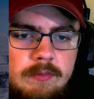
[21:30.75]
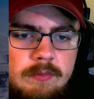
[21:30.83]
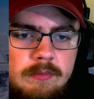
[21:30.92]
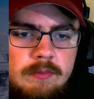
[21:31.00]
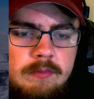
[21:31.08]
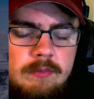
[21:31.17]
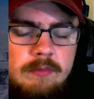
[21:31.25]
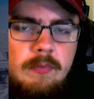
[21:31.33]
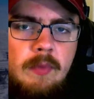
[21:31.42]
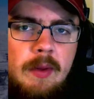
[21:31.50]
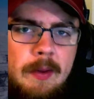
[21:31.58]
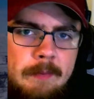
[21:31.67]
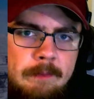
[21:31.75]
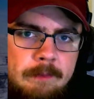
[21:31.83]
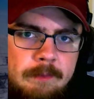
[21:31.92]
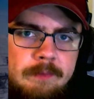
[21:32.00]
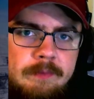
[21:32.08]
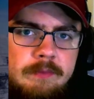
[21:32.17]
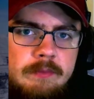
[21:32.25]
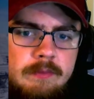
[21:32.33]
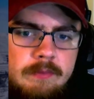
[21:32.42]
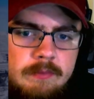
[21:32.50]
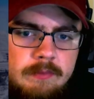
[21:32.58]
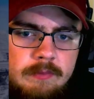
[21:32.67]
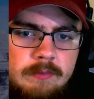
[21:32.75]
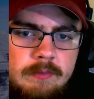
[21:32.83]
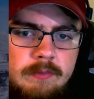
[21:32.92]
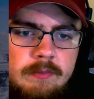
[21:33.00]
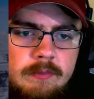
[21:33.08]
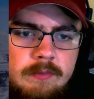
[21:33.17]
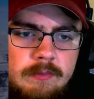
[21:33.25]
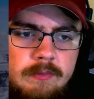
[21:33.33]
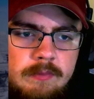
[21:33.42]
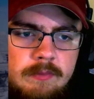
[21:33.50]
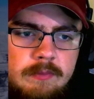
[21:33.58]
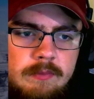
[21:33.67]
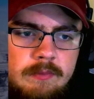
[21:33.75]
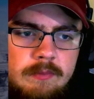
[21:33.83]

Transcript: No words are spoken by the person on screen.